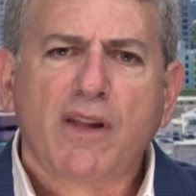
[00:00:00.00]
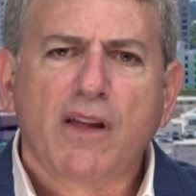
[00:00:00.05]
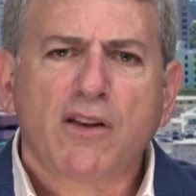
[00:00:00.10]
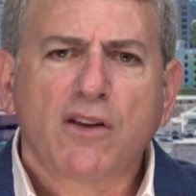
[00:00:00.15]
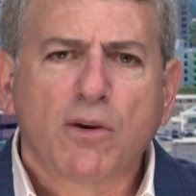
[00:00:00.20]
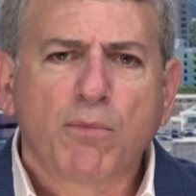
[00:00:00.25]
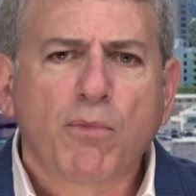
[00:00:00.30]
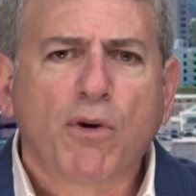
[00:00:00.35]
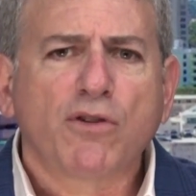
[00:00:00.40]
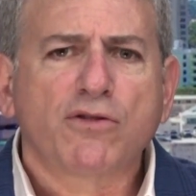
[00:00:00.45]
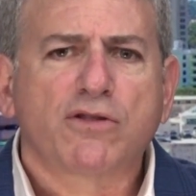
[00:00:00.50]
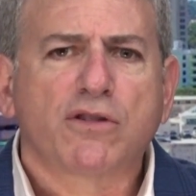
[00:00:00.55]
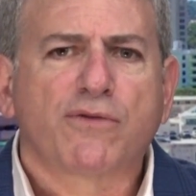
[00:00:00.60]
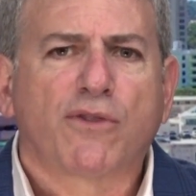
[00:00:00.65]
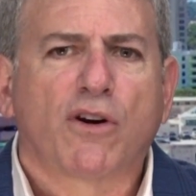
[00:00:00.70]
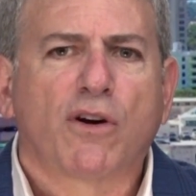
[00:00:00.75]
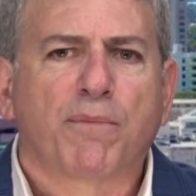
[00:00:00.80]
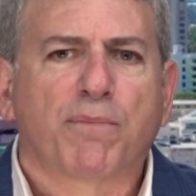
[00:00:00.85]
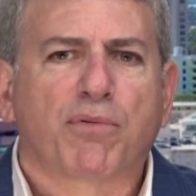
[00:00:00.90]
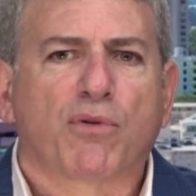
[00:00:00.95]
Now, most of
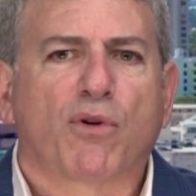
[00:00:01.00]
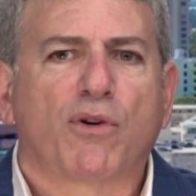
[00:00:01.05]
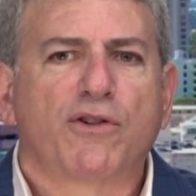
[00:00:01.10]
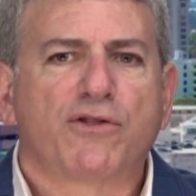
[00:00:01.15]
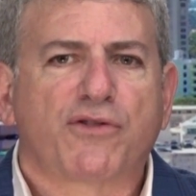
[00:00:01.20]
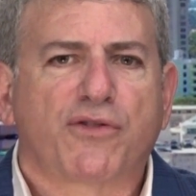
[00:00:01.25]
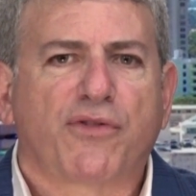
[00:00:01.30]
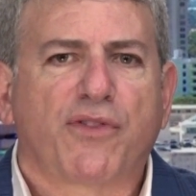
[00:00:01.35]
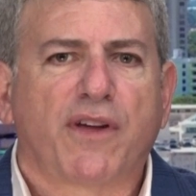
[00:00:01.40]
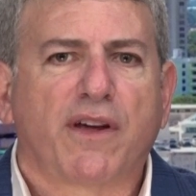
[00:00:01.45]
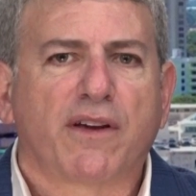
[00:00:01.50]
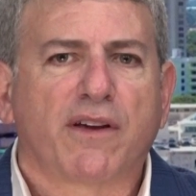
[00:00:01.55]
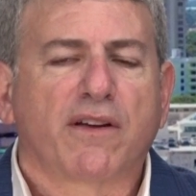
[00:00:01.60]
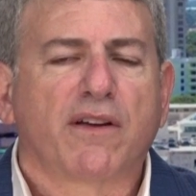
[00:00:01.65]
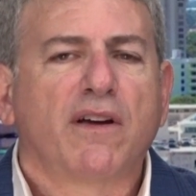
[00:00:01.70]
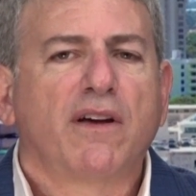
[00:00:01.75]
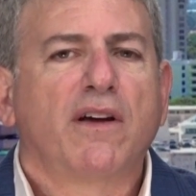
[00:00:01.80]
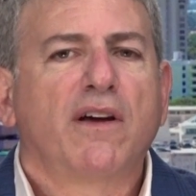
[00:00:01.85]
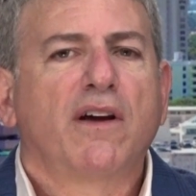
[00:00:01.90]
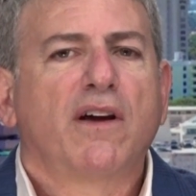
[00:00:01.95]
our employers think
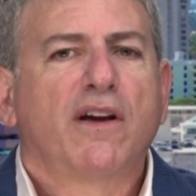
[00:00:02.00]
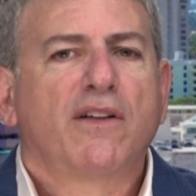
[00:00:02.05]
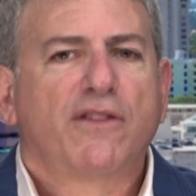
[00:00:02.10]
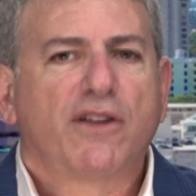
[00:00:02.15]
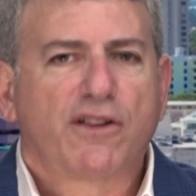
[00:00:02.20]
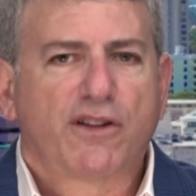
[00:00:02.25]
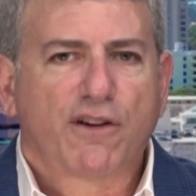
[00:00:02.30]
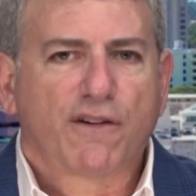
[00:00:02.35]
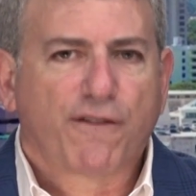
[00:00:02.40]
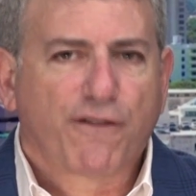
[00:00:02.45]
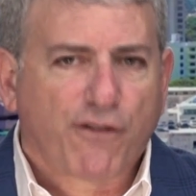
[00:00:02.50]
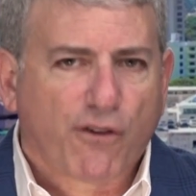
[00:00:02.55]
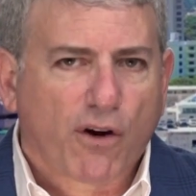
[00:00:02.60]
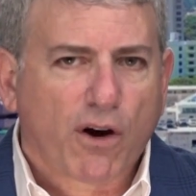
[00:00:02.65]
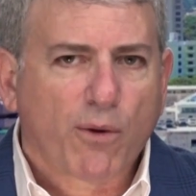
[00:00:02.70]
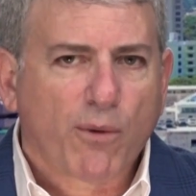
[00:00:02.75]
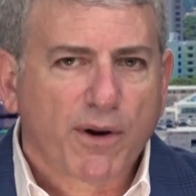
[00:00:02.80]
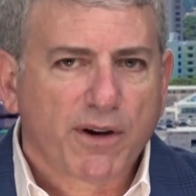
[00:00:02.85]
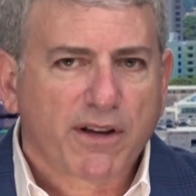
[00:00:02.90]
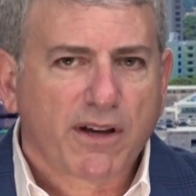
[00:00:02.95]
that their
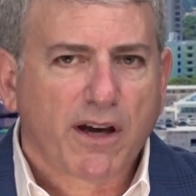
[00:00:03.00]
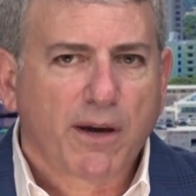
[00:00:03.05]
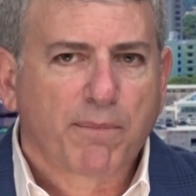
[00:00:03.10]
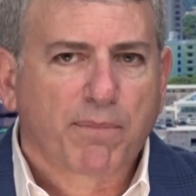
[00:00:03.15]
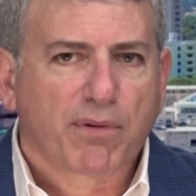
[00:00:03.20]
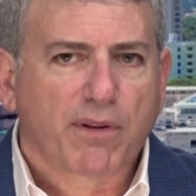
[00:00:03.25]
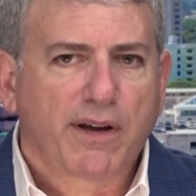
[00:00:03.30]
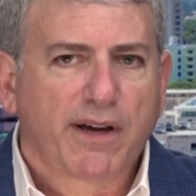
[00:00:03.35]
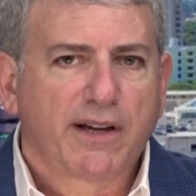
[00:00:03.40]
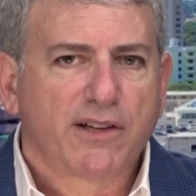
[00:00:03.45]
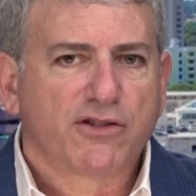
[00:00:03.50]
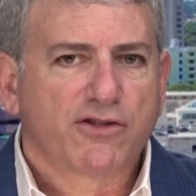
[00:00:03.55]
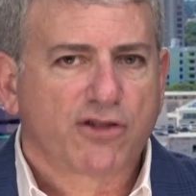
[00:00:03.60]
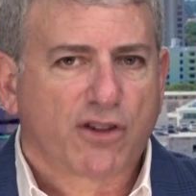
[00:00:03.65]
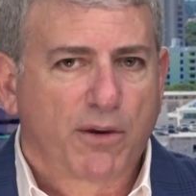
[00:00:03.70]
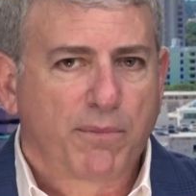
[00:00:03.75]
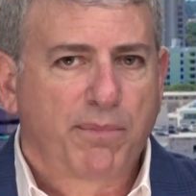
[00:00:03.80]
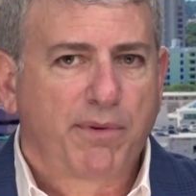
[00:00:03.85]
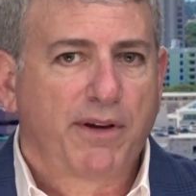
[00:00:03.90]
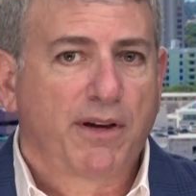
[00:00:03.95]
401k plans
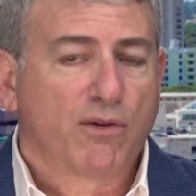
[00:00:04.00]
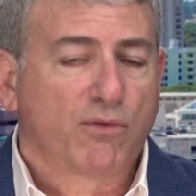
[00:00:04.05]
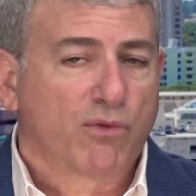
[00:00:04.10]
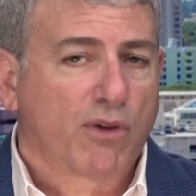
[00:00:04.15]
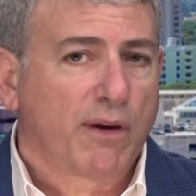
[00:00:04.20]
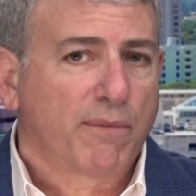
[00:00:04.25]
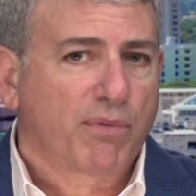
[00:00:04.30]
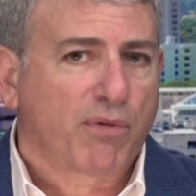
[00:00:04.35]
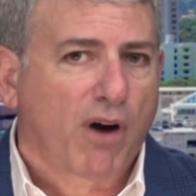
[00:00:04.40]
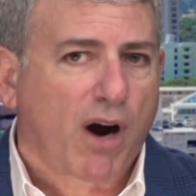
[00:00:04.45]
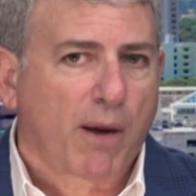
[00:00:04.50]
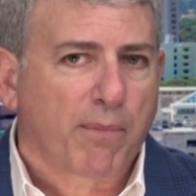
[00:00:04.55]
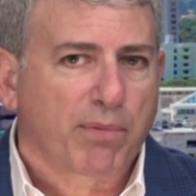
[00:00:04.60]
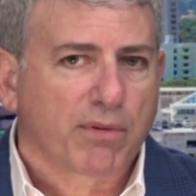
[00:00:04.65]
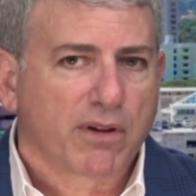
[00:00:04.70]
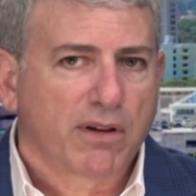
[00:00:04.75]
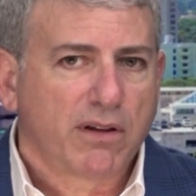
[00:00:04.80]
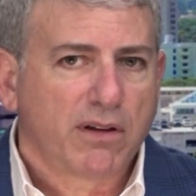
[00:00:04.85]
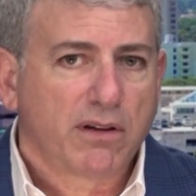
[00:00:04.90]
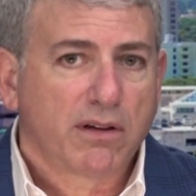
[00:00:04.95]
are being run
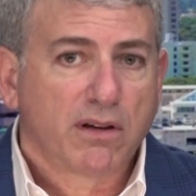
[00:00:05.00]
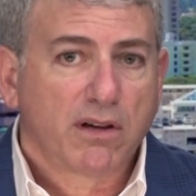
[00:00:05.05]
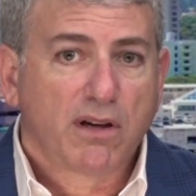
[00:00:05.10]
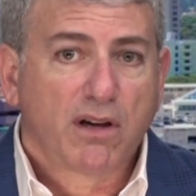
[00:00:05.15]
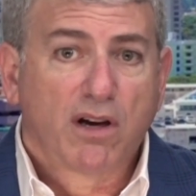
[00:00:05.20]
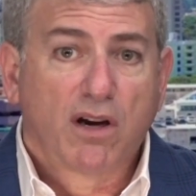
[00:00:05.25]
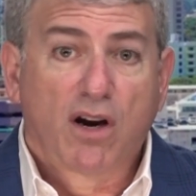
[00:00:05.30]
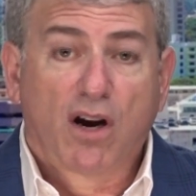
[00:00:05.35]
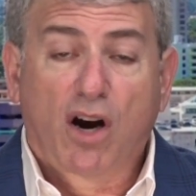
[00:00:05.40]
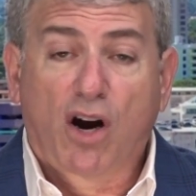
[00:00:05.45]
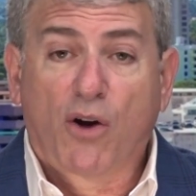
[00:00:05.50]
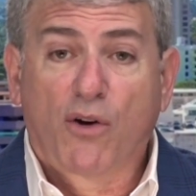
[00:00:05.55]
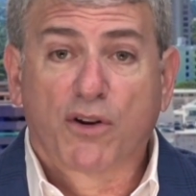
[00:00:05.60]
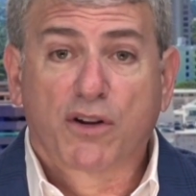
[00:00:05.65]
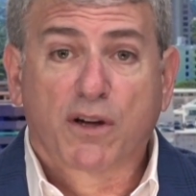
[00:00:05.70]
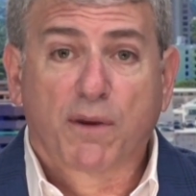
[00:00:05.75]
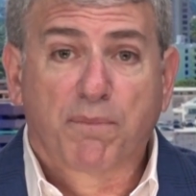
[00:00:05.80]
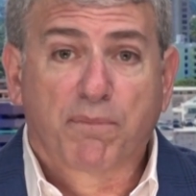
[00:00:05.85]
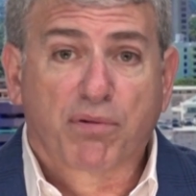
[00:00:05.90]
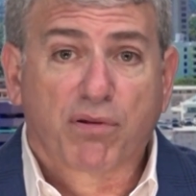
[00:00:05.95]
properly, are in
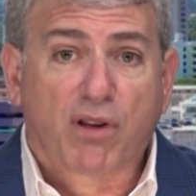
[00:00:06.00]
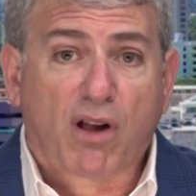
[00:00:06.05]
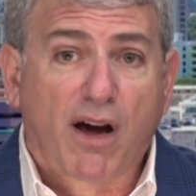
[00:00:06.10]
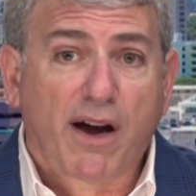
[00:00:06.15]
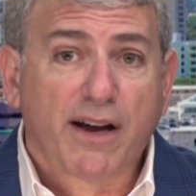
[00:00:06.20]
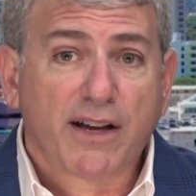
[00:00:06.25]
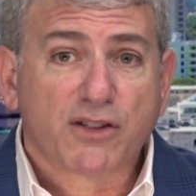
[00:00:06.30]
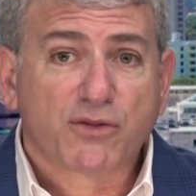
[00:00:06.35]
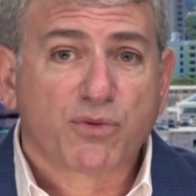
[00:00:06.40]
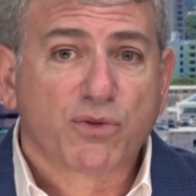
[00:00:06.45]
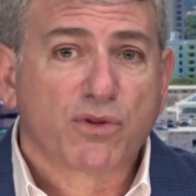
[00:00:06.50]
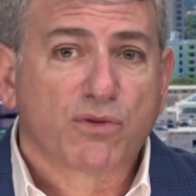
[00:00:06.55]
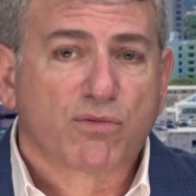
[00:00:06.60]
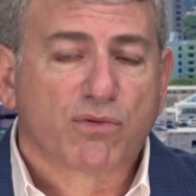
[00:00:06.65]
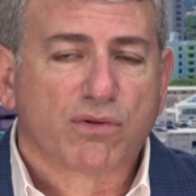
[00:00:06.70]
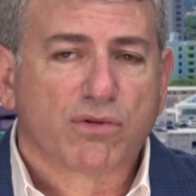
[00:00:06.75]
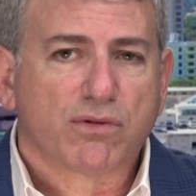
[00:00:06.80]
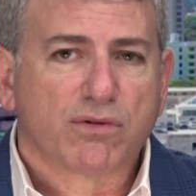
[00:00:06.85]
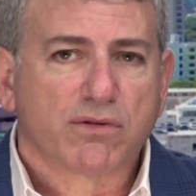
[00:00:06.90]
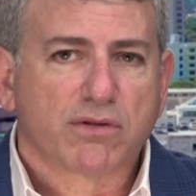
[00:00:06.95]
compliance with the
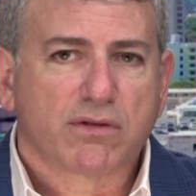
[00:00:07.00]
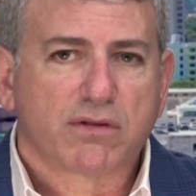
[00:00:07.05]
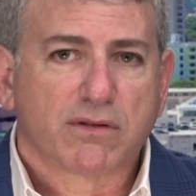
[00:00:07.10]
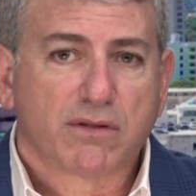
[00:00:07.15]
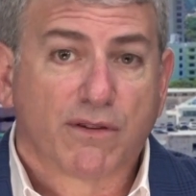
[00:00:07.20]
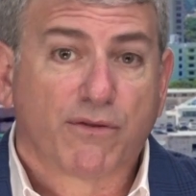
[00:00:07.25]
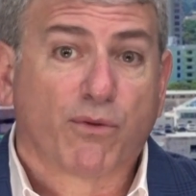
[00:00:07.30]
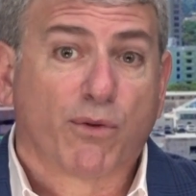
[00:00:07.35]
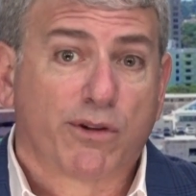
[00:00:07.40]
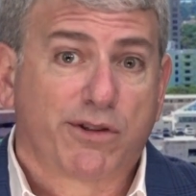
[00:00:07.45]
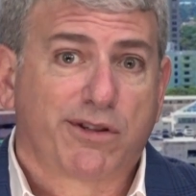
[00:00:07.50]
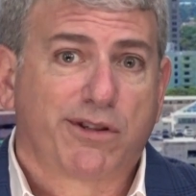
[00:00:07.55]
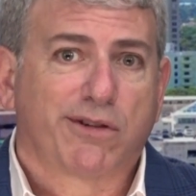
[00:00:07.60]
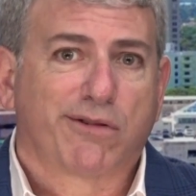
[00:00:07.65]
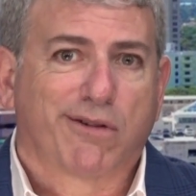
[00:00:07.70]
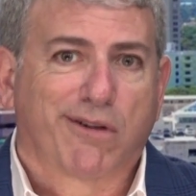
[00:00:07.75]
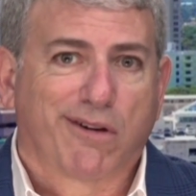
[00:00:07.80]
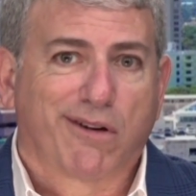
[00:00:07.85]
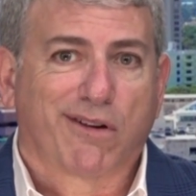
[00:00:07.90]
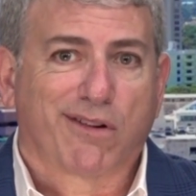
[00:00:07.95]
rules, of which there
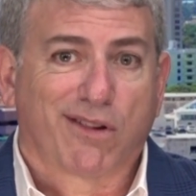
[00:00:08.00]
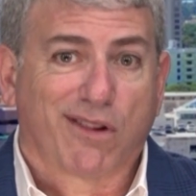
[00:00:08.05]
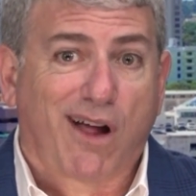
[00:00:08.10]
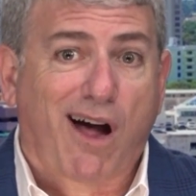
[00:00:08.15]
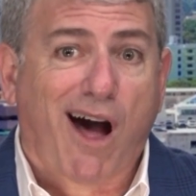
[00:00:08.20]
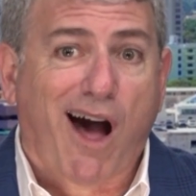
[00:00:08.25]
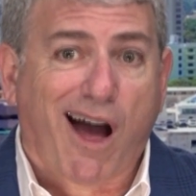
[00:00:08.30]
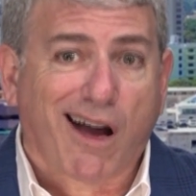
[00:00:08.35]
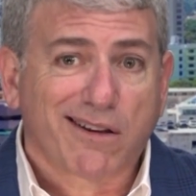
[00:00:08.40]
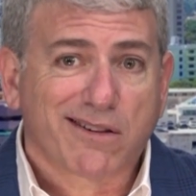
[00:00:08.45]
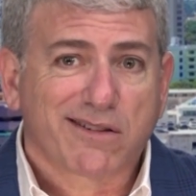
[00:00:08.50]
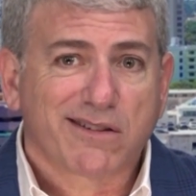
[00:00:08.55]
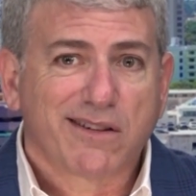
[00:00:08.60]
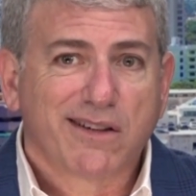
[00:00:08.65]
are a lot,